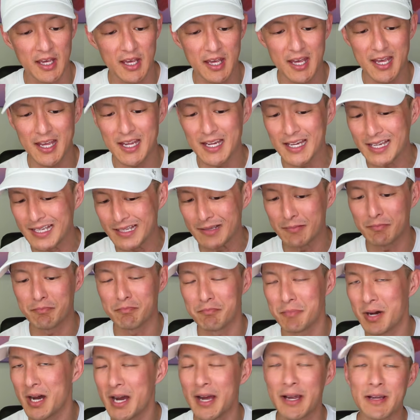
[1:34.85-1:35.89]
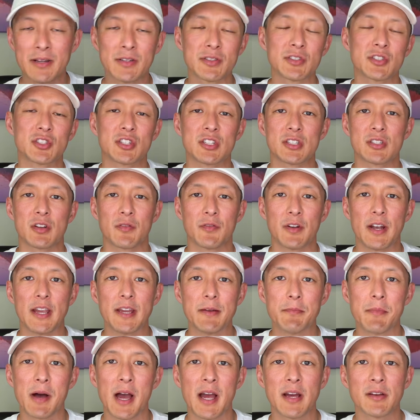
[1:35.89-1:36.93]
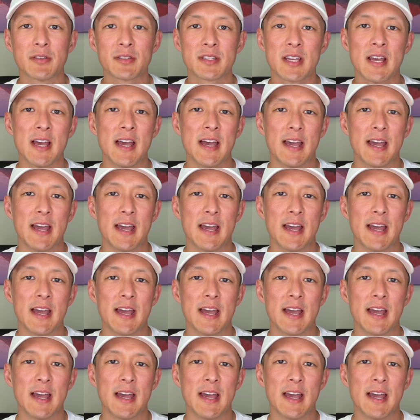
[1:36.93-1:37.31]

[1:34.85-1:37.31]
8 miles, just over 8 miles,